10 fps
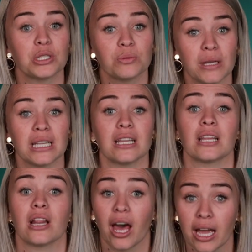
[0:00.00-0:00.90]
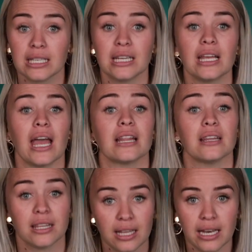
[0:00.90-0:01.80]
between the lightning
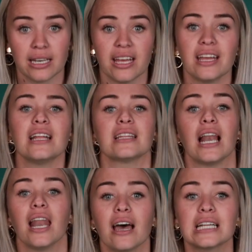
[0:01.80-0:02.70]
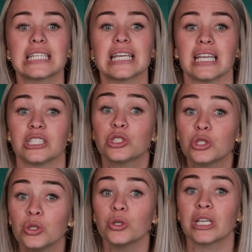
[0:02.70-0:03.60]
and the thunder, the lightning is
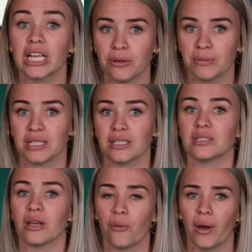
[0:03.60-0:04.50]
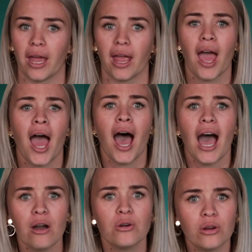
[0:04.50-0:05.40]
2 kilometers away.
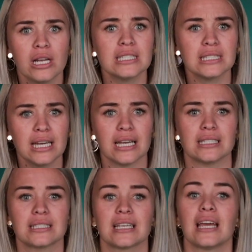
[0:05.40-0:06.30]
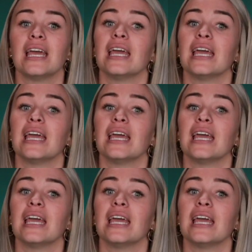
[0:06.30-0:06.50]
How cool is this?